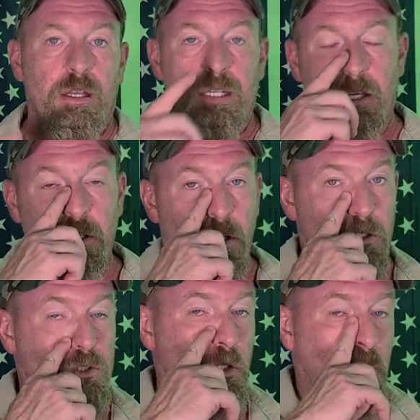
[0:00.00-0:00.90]
Now, you
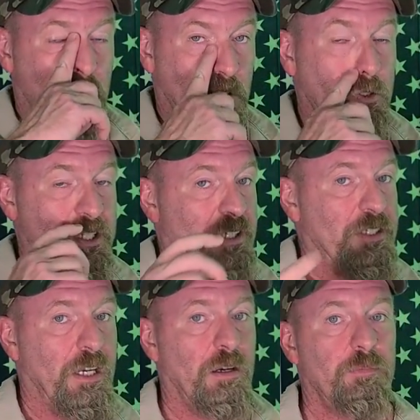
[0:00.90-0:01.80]
also could sit
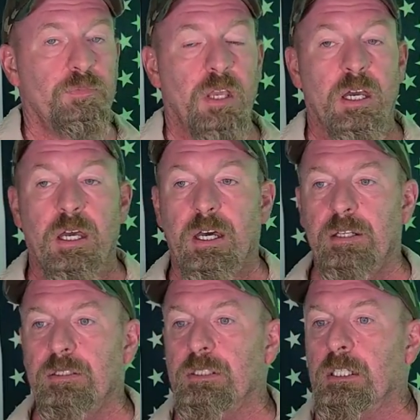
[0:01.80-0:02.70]
there
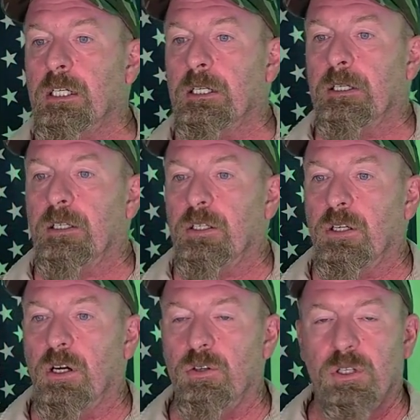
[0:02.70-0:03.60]
and,
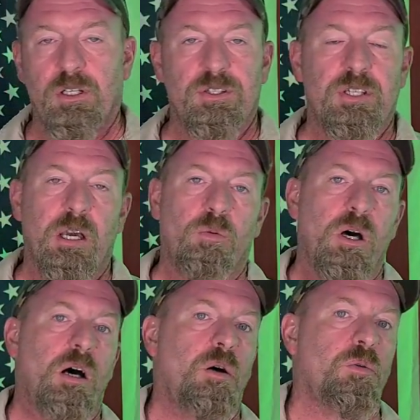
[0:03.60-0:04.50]
you know, you could say,
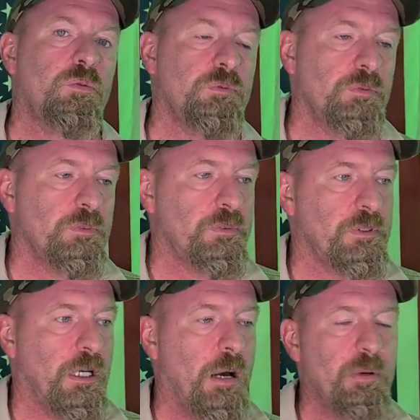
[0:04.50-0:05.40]
well,
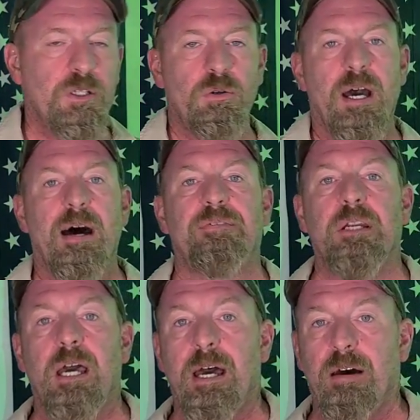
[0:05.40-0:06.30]
I'm going to do half and
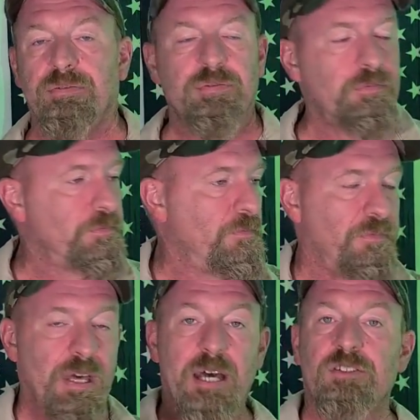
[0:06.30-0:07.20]
half.
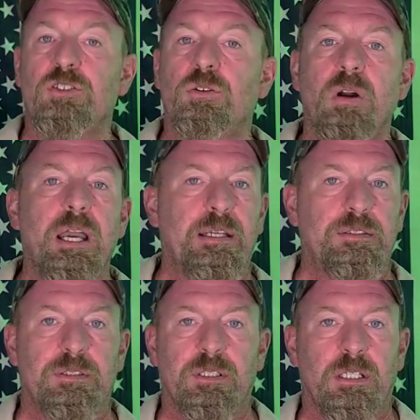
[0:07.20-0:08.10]
That's great.
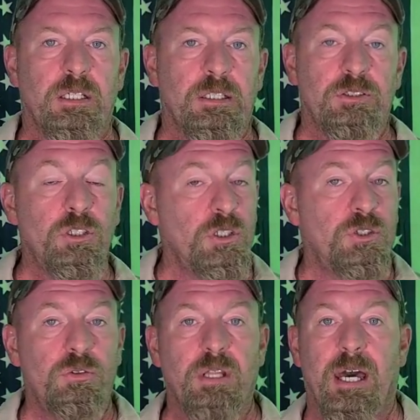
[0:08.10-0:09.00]
You can
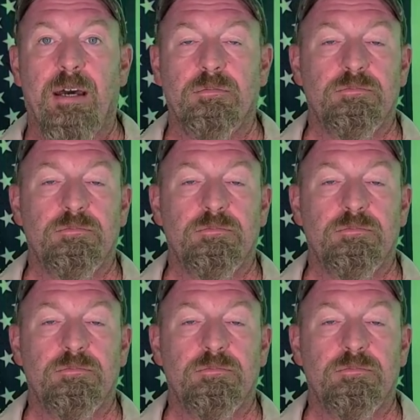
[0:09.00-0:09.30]
do that.